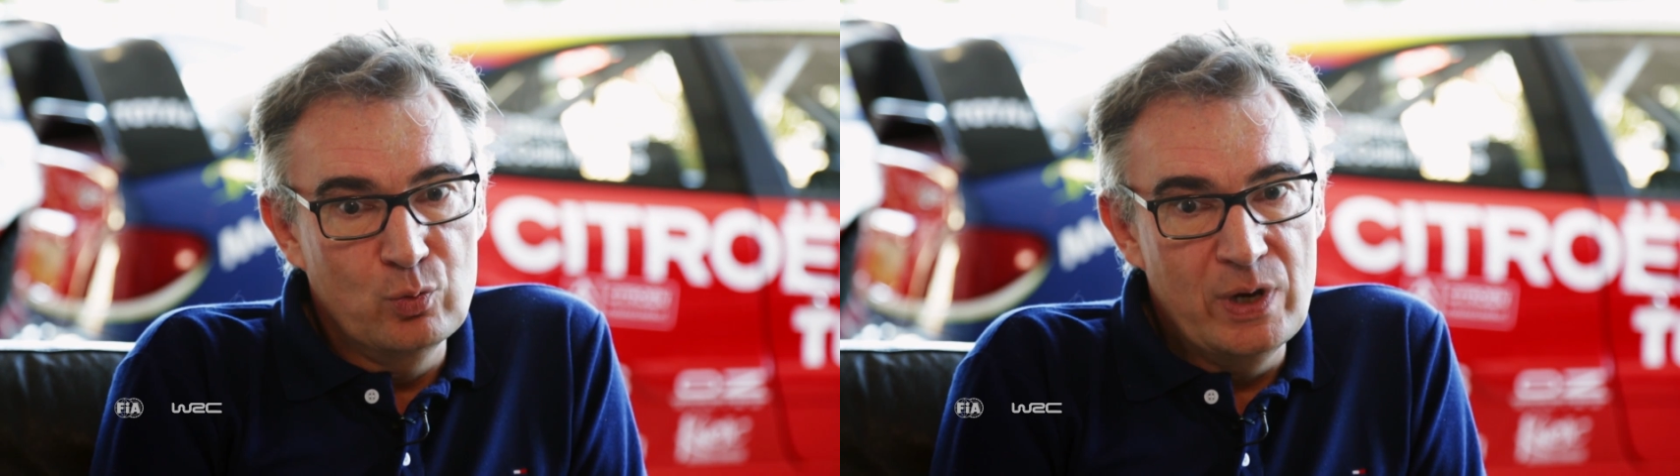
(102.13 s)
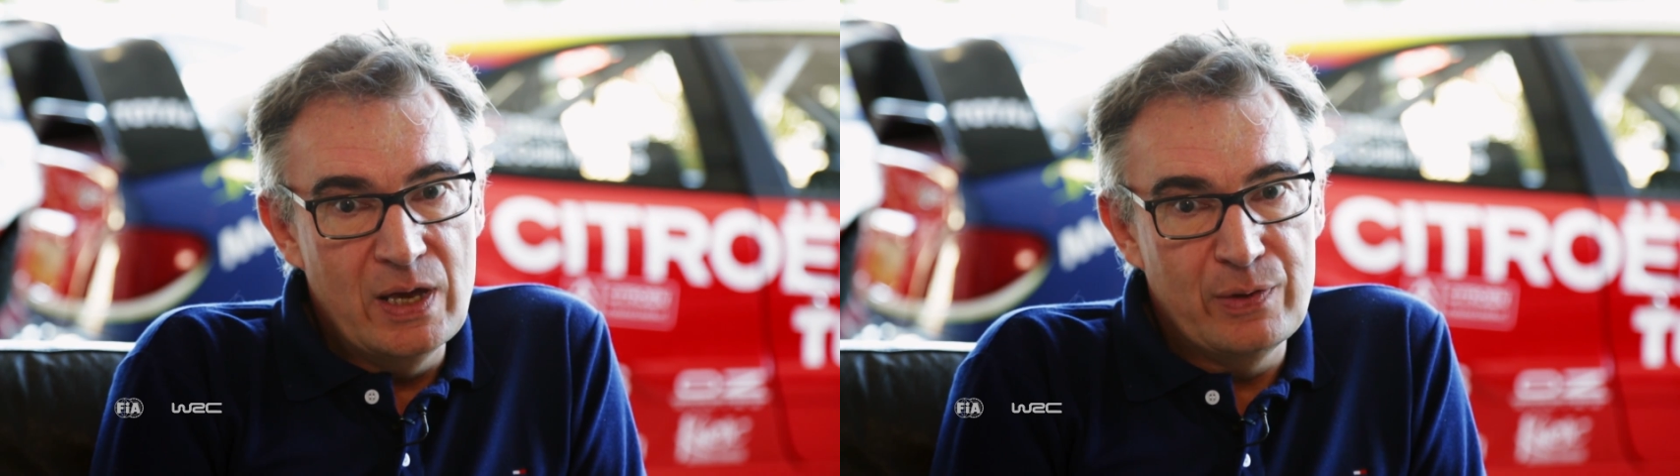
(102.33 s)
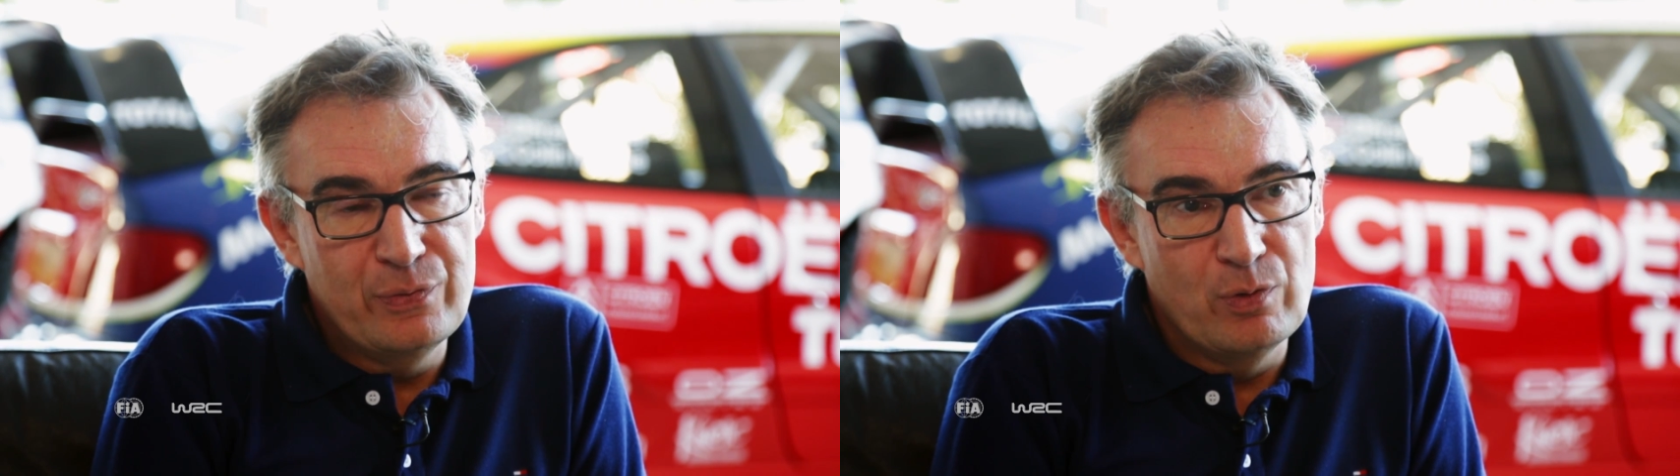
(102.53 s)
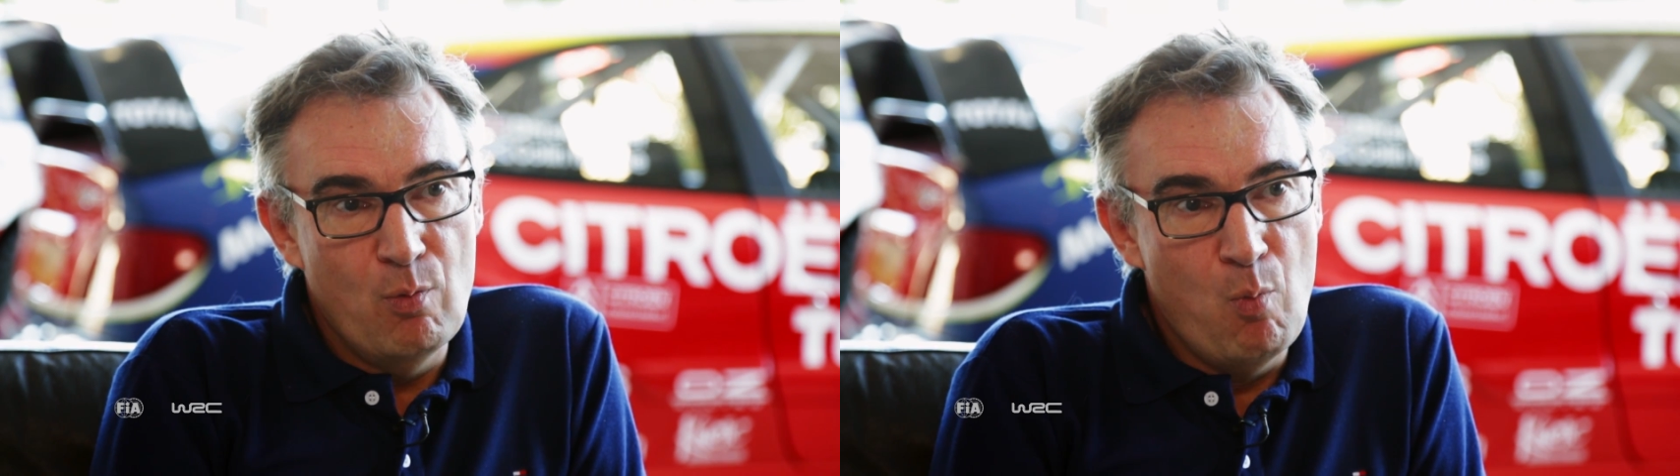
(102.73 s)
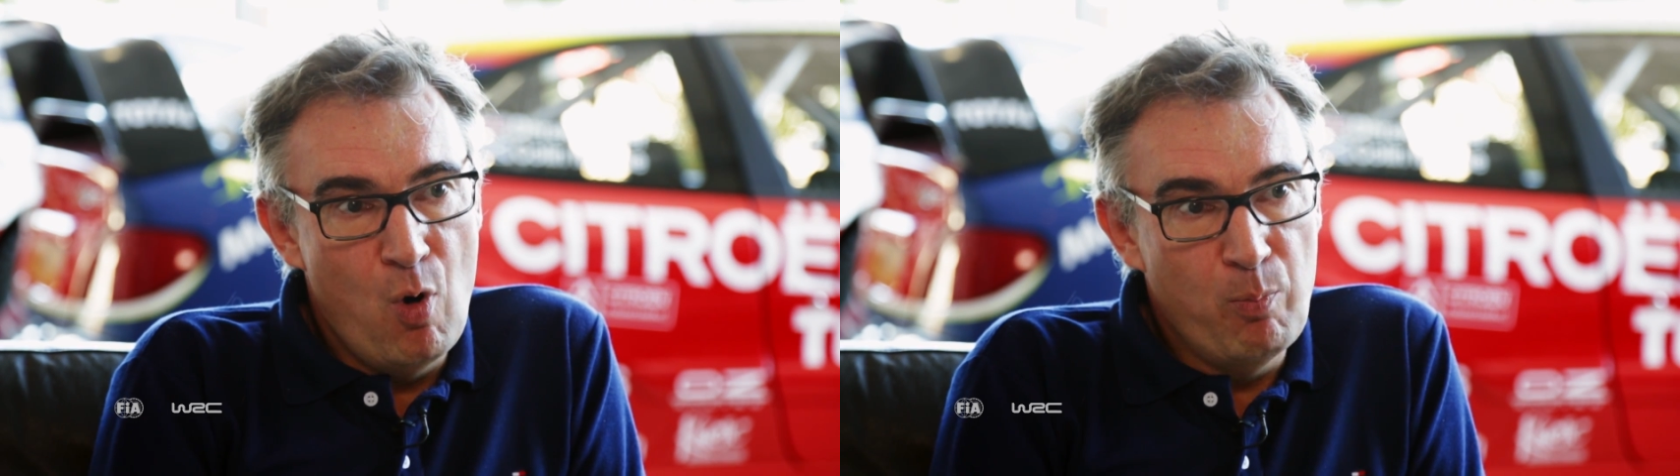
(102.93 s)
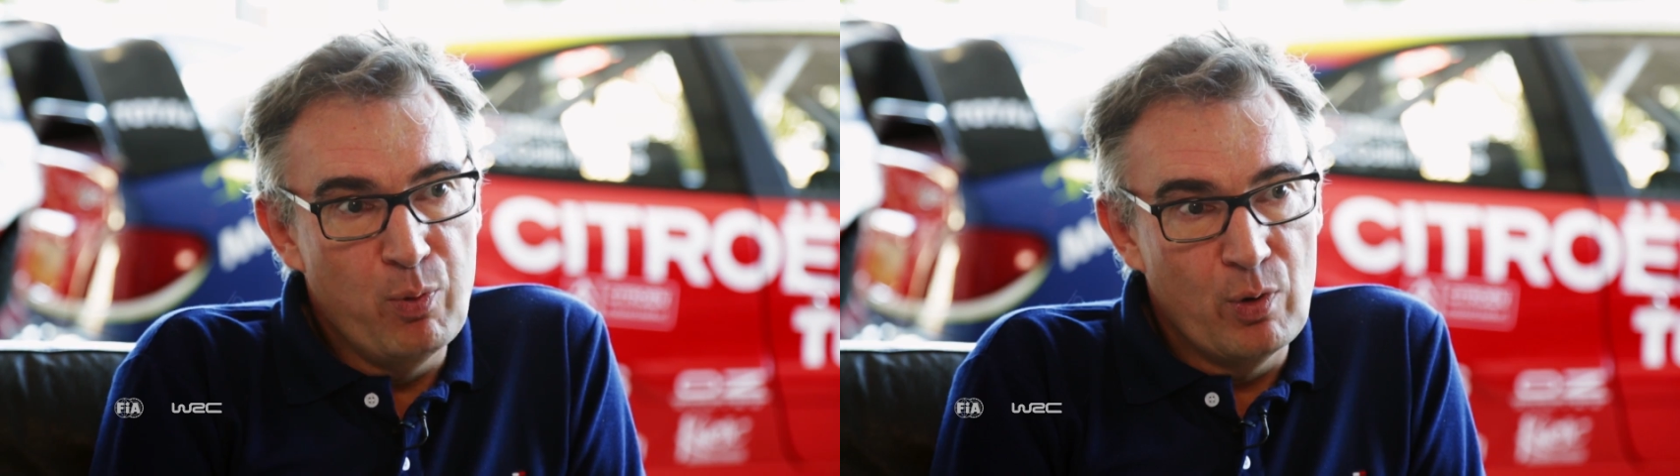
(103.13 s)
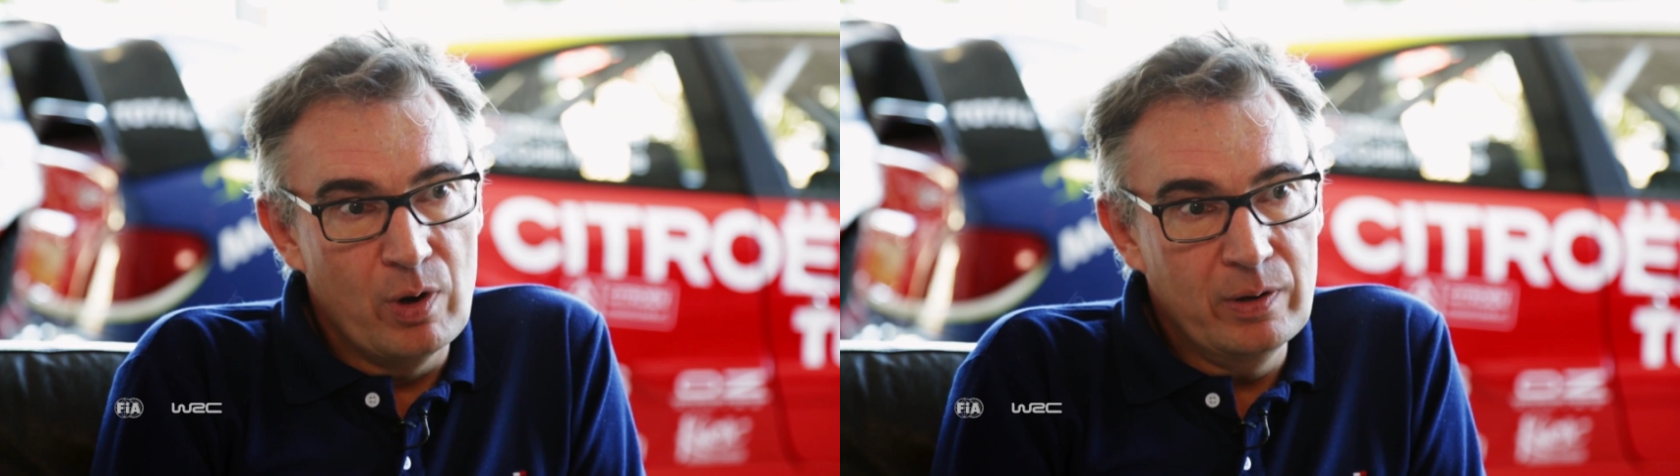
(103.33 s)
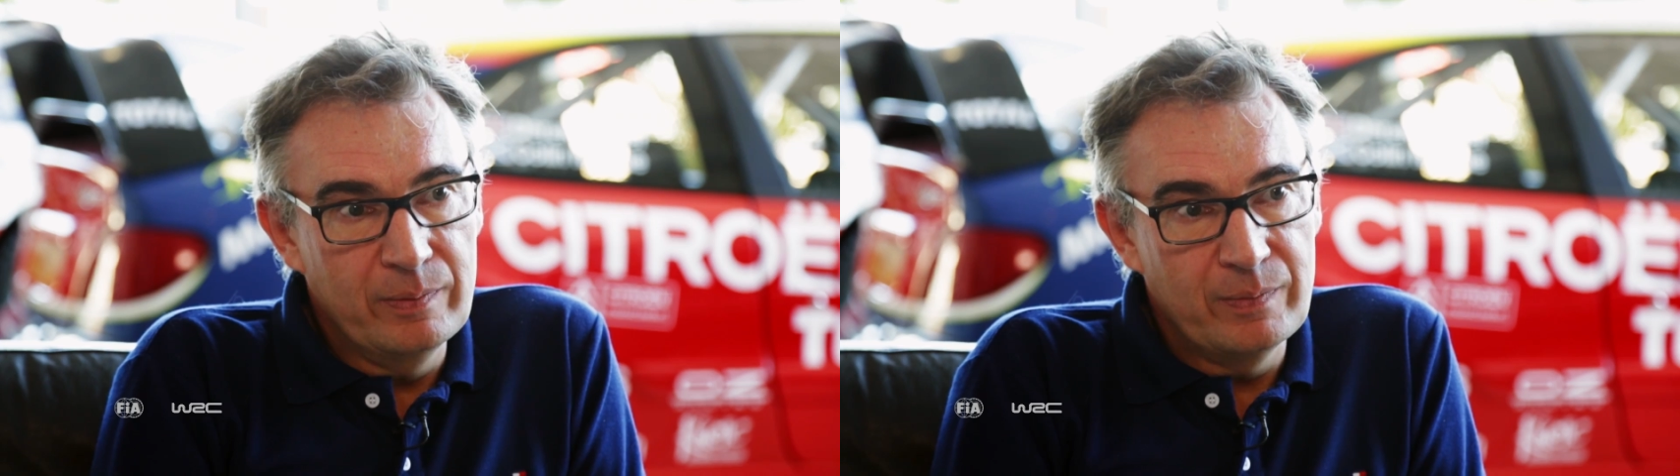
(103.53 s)
we have more
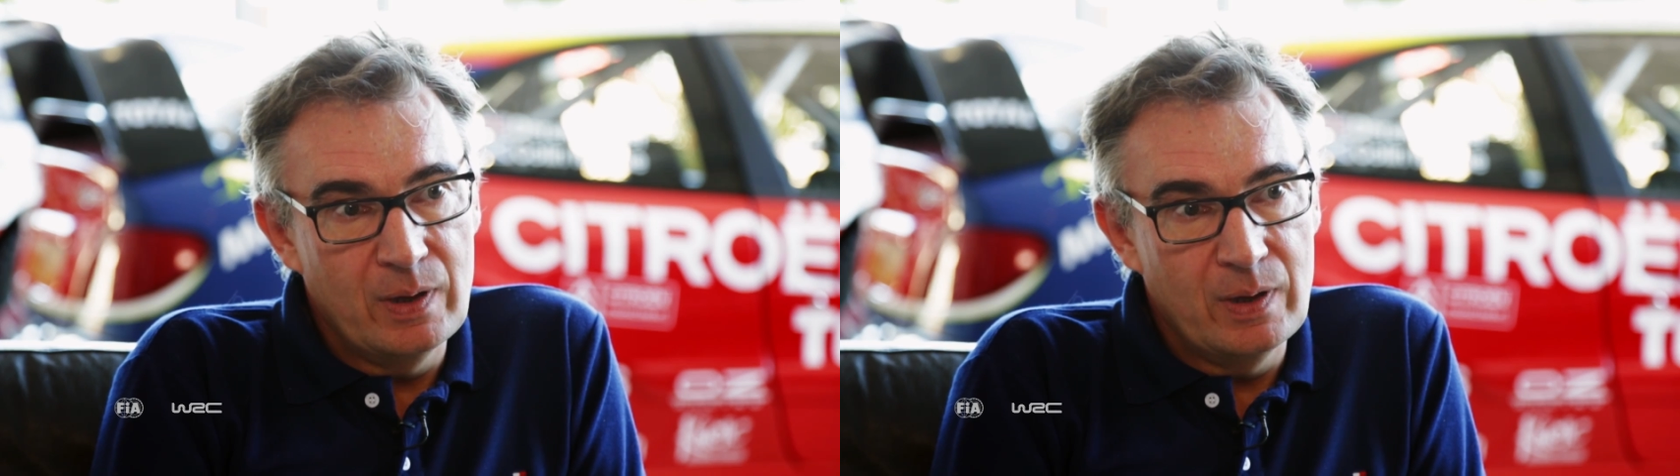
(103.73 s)
power